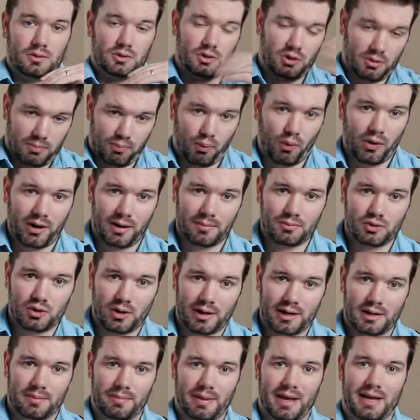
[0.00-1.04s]
So the point I'm
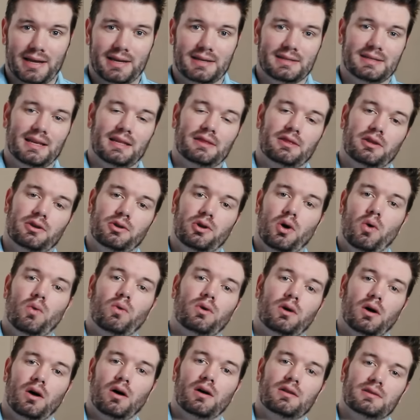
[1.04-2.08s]
trying to make is that the no
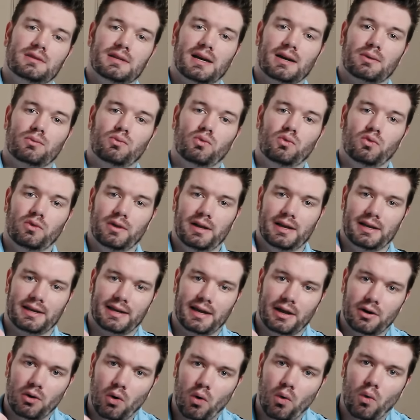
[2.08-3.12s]
contact rule, it
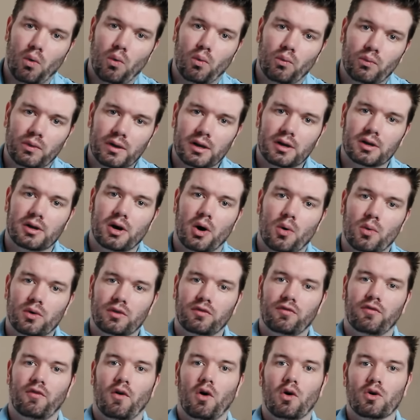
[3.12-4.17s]
can only go
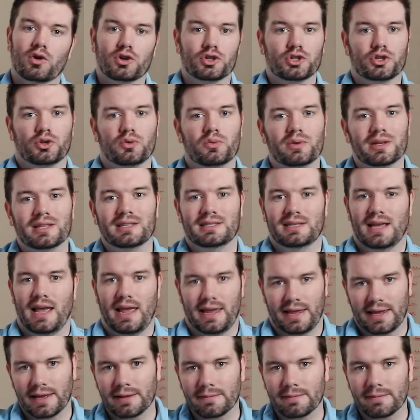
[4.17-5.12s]
as far as you can take